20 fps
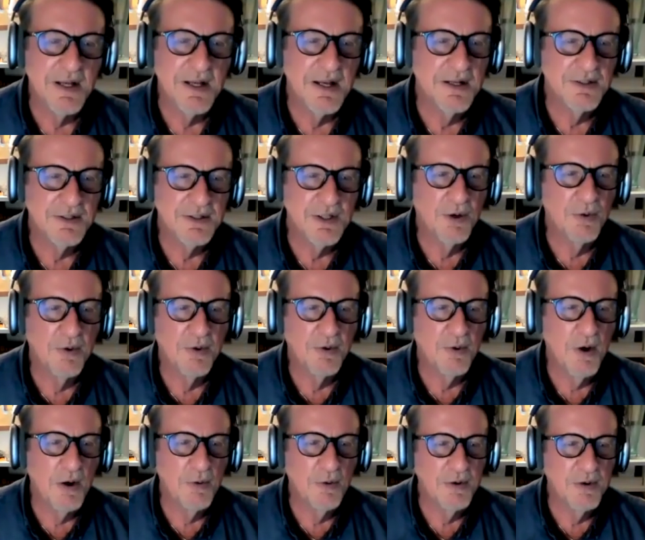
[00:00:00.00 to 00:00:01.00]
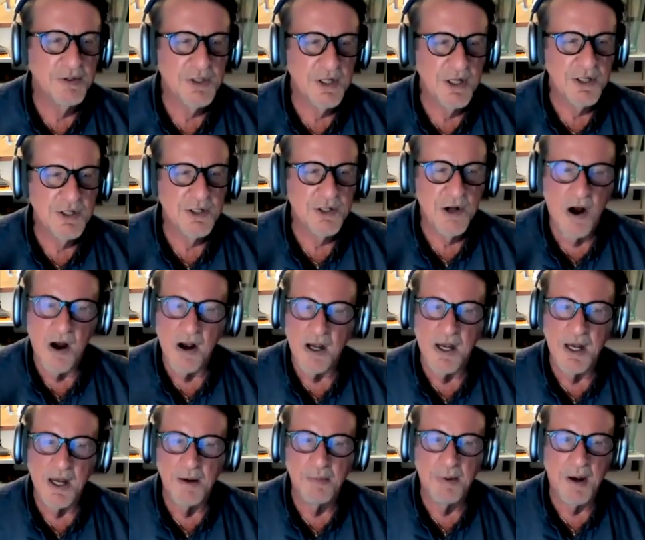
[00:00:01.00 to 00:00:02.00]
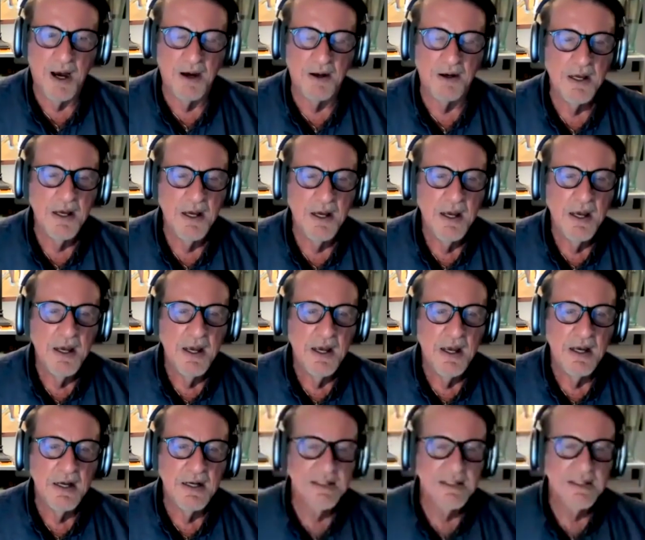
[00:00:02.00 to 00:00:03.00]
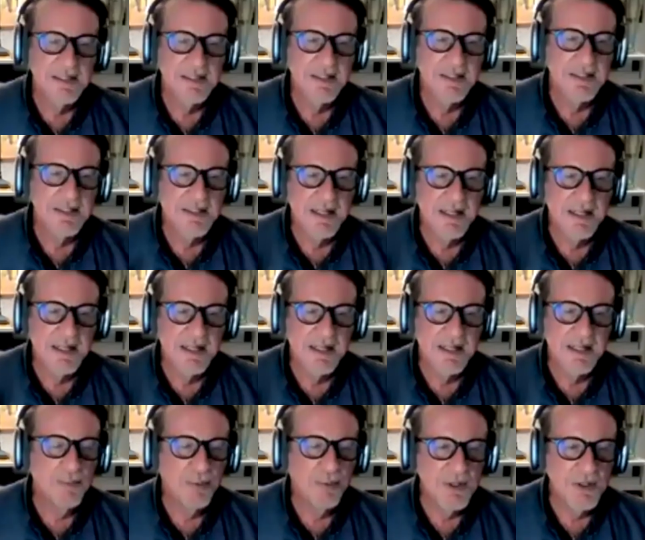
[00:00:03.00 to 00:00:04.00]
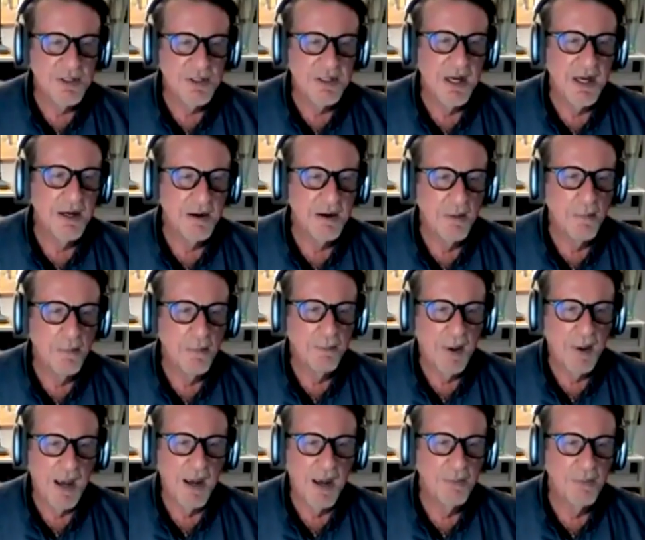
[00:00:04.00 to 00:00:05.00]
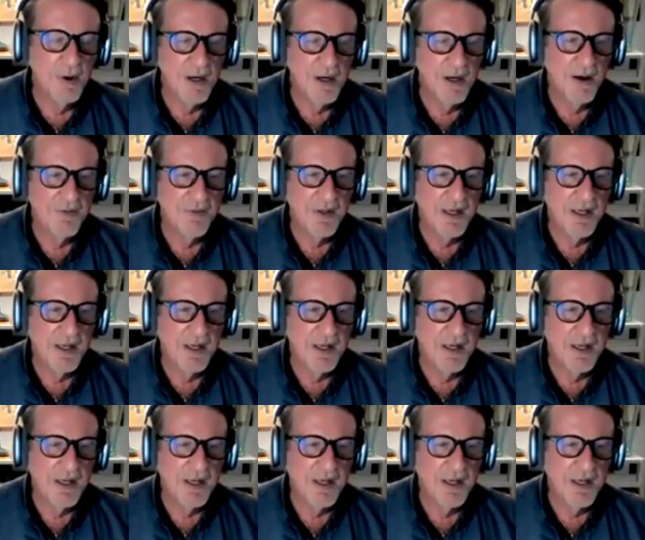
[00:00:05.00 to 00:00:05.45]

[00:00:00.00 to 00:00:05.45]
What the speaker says: And so what we were just talking about is this 60% payment of the